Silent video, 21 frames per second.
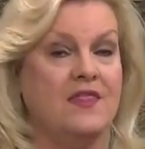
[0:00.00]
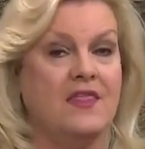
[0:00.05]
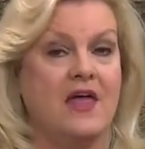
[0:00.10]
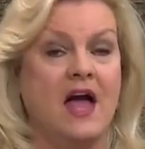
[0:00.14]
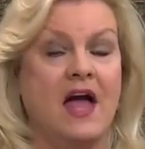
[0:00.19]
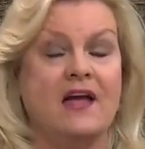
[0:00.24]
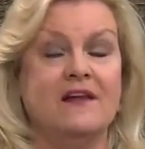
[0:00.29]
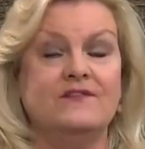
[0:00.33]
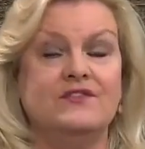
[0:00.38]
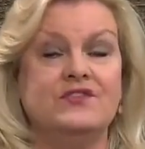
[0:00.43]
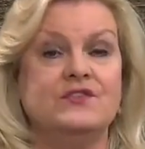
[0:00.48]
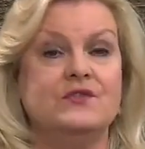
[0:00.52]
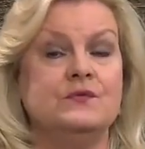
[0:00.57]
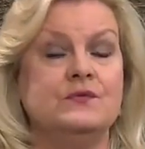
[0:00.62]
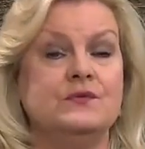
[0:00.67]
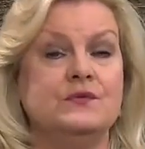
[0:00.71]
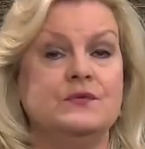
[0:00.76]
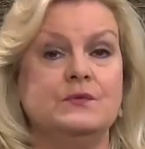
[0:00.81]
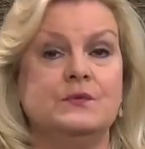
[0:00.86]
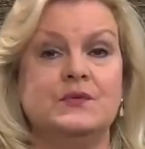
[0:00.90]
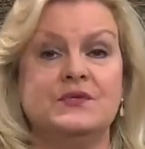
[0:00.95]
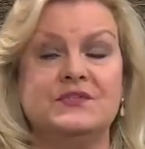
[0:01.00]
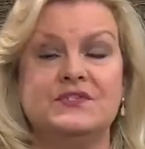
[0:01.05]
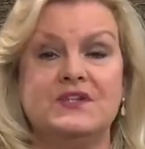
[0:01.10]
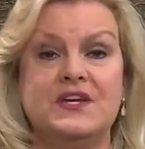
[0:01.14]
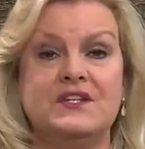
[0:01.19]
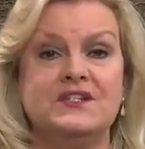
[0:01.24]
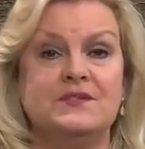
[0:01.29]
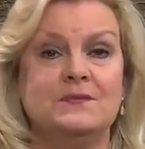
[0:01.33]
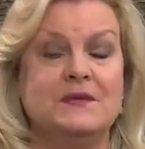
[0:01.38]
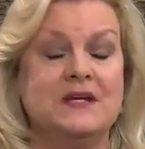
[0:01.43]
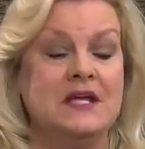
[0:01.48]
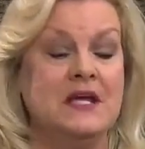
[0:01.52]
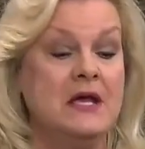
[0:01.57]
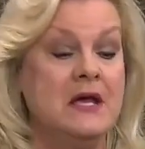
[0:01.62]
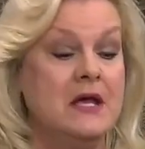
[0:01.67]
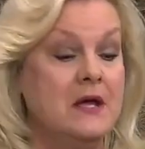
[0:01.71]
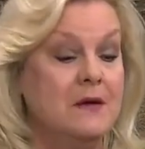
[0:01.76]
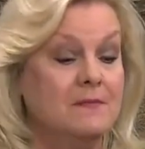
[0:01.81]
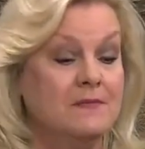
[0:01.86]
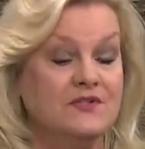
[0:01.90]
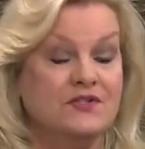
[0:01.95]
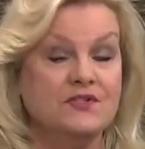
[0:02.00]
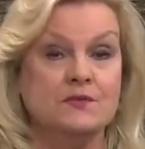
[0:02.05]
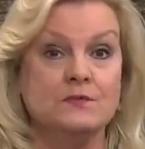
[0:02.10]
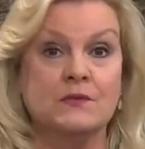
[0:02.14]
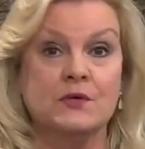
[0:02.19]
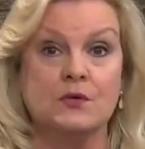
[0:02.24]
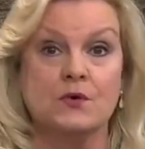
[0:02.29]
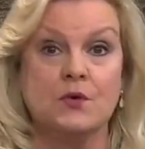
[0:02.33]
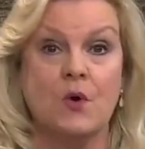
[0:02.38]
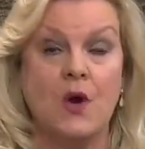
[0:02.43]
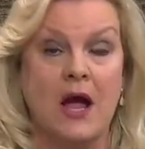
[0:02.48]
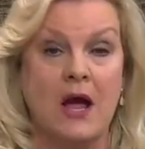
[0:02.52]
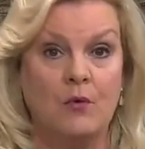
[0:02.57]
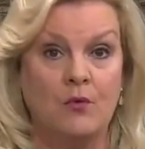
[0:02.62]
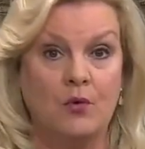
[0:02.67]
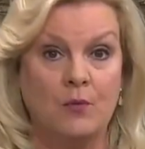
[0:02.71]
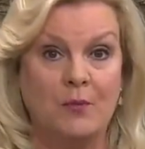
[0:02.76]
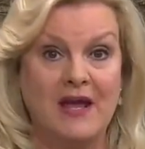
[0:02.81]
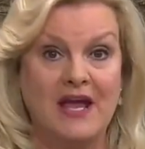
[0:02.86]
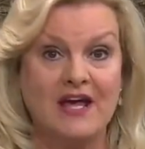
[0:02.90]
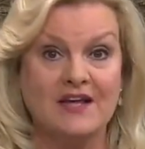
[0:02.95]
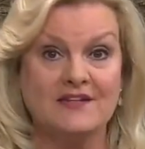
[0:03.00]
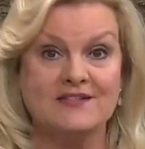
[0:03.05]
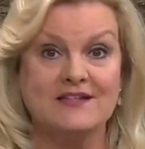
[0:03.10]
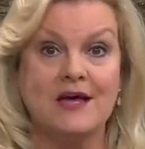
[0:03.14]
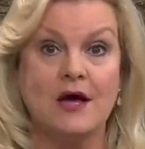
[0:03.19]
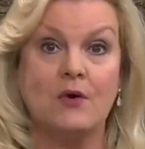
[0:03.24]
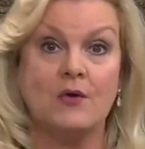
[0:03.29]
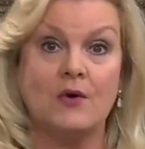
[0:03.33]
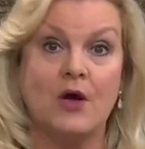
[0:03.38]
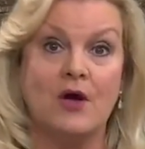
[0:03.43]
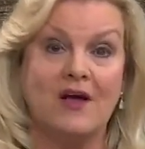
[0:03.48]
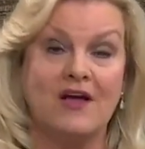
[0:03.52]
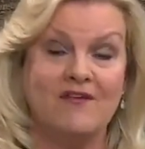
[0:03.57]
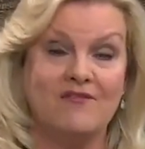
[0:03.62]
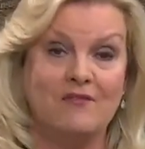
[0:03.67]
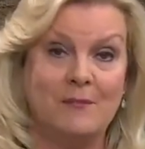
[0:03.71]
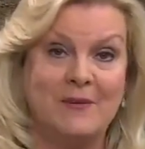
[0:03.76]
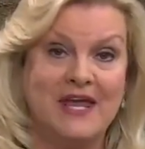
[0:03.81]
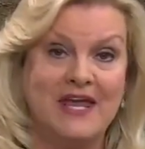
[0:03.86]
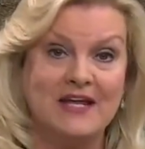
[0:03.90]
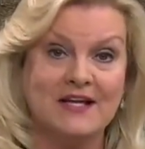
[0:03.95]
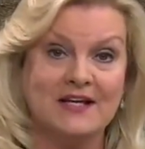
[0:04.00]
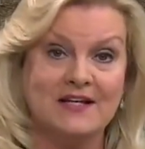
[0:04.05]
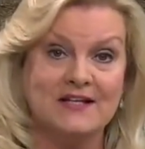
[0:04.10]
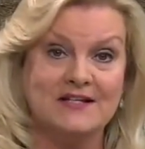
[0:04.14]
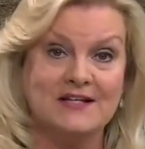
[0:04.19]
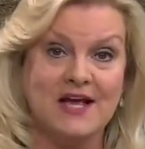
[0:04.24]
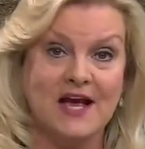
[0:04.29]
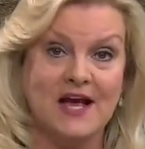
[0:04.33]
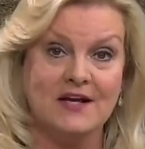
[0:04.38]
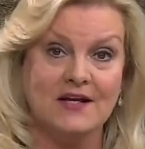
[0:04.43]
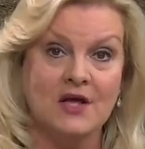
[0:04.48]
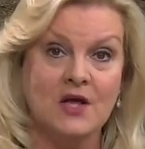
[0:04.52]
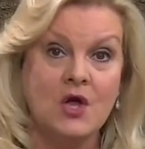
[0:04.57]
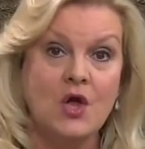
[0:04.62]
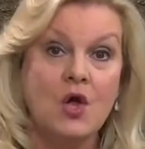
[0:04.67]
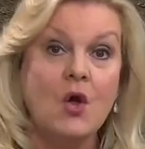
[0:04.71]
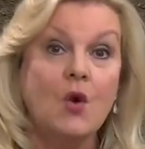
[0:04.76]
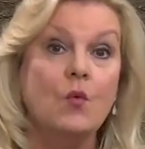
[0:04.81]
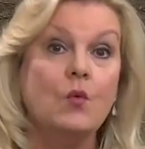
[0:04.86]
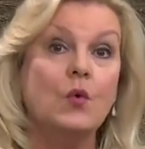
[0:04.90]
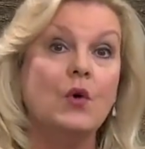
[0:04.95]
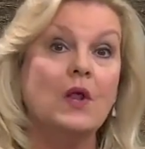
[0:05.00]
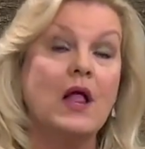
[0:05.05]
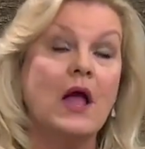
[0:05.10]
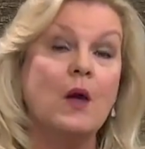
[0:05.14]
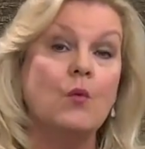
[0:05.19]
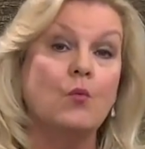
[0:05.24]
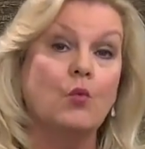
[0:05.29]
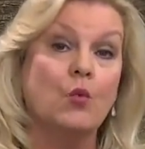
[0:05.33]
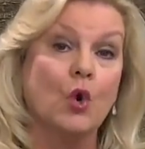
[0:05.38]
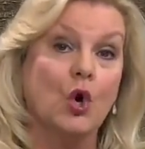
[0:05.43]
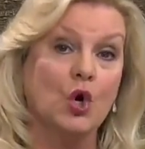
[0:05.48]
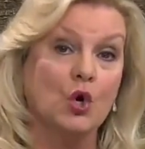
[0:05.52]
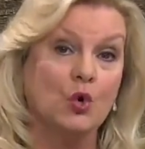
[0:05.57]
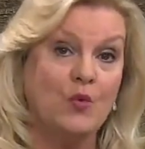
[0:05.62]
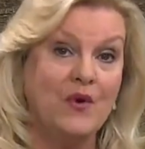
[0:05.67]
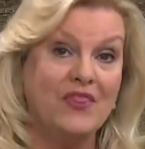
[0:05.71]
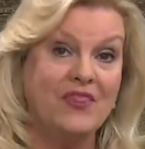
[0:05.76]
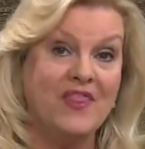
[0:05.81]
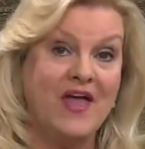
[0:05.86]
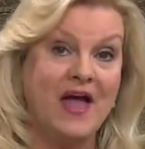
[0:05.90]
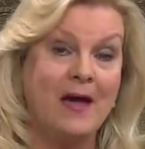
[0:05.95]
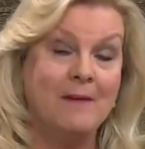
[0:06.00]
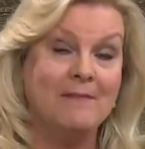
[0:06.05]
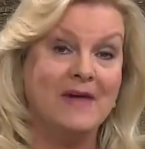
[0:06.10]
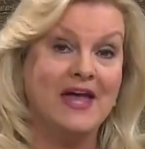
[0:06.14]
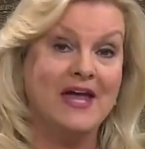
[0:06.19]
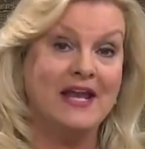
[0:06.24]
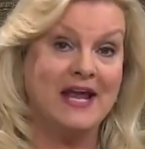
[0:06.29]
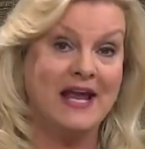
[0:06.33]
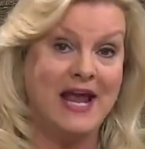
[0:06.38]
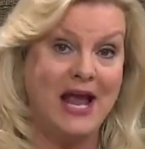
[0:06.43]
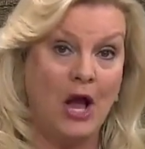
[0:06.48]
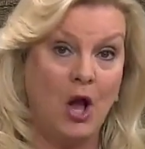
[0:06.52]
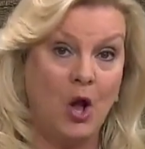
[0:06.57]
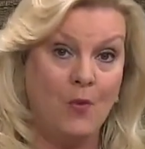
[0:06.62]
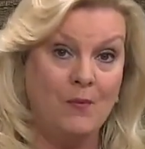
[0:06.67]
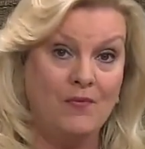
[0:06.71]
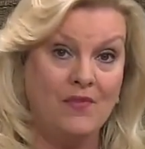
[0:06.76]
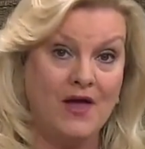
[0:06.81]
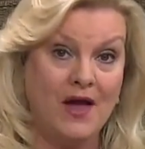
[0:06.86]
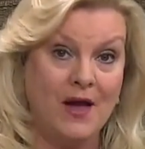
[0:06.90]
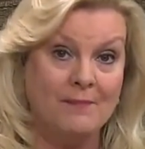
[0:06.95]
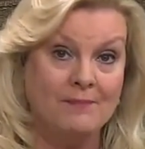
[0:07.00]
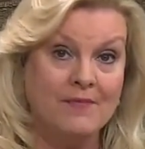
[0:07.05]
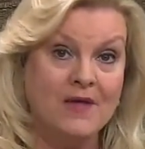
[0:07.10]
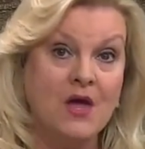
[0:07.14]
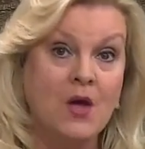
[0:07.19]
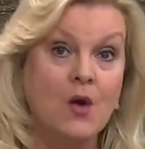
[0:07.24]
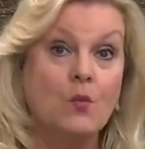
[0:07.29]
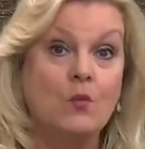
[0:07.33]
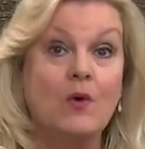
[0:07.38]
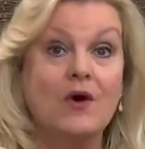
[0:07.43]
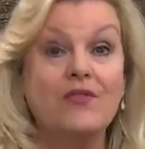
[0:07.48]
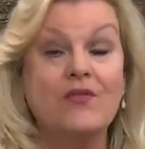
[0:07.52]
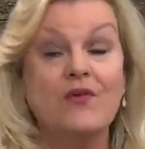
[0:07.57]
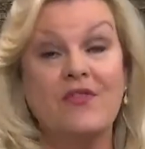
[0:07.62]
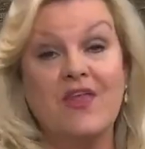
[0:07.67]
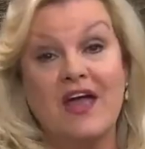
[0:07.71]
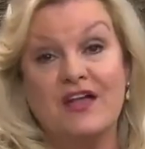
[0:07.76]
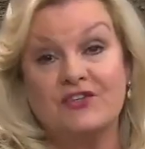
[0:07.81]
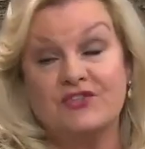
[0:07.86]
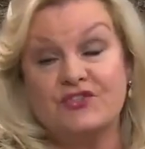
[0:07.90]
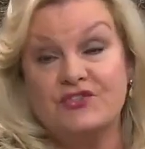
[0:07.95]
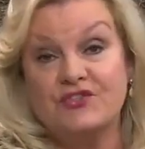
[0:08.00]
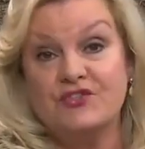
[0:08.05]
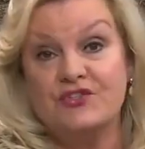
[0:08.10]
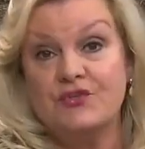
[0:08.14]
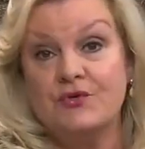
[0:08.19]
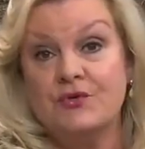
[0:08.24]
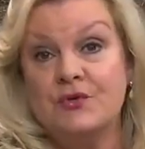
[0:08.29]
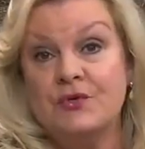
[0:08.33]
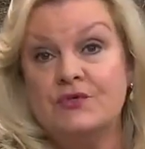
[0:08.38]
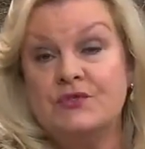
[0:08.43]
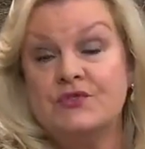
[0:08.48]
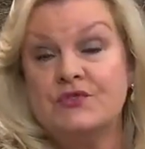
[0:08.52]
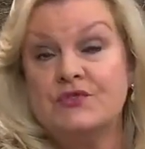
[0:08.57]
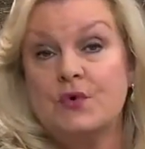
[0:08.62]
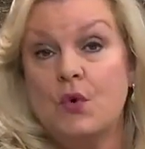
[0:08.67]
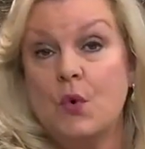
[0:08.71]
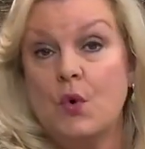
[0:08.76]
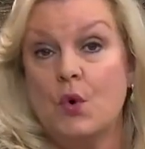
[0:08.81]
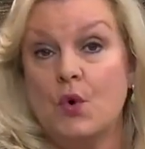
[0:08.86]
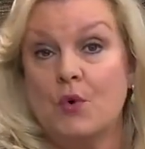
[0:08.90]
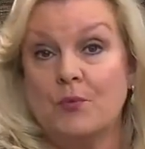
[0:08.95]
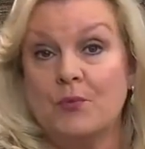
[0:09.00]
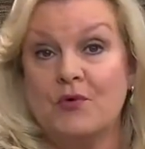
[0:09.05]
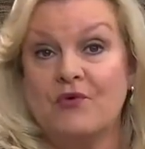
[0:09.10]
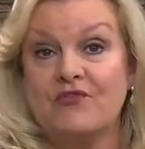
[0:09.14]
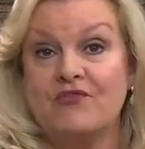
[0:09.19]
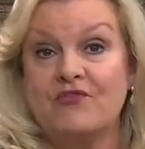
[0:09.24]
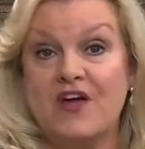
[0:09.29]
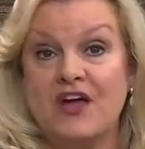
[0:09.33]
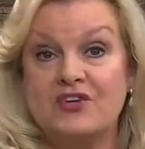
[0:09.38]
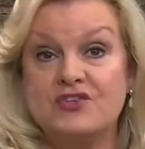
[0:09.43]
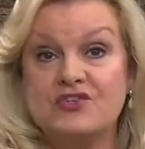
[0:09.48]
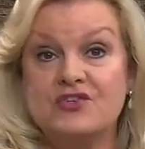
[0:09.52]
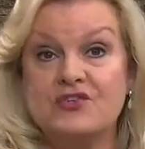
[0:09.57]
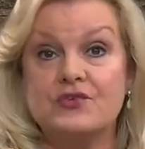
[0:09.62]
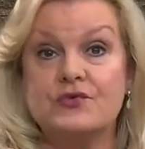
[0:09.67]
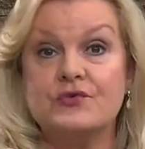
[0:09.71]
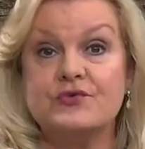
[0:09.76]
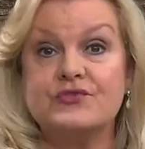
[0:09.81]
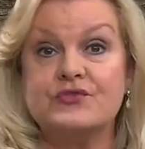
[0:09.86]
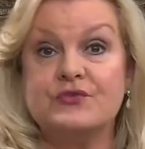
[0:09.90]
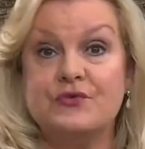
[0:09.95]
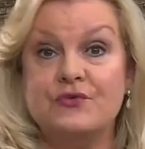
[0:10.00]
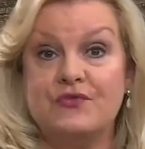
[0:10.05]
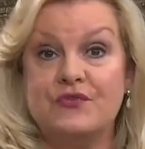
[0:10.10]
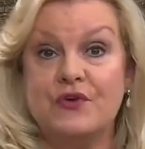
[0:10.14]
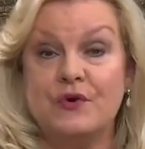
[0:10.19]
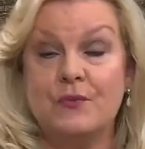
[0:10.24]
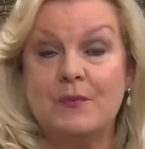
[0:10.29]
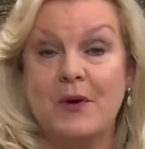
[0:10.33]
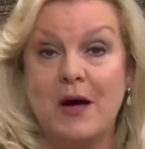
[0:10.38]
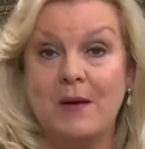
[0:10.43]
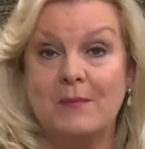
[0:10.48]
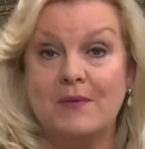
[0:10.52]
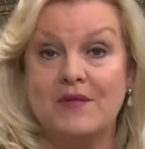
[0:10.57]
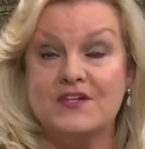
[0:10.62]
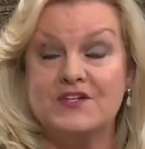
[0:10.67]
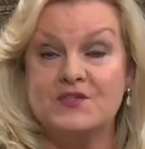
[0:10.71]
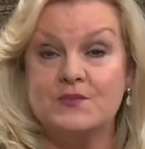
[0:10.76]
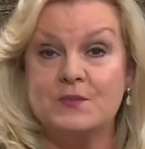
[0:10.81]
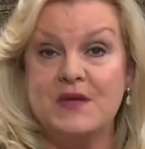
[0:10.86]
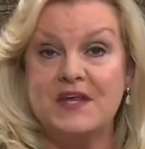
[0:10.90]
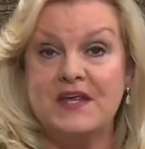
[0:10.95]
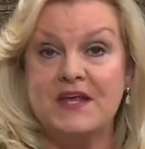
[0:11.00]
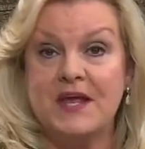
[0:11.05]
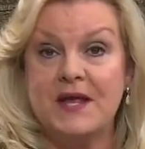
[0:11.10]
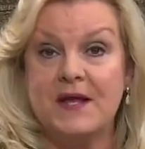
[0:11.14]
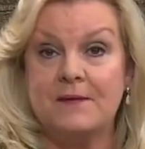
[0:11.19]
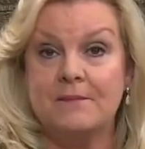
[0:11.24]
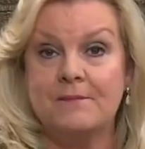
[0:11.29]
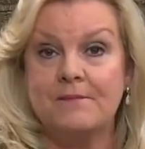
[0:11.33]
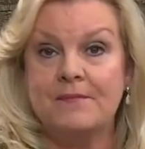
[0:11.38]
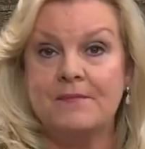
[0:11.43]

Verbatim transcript: I have students who will say to me, Mrs. Miracle, I will pass out, I'll have a panic attack. Well, I work with them and I help them, whether that's students or professionals who fear public speaking.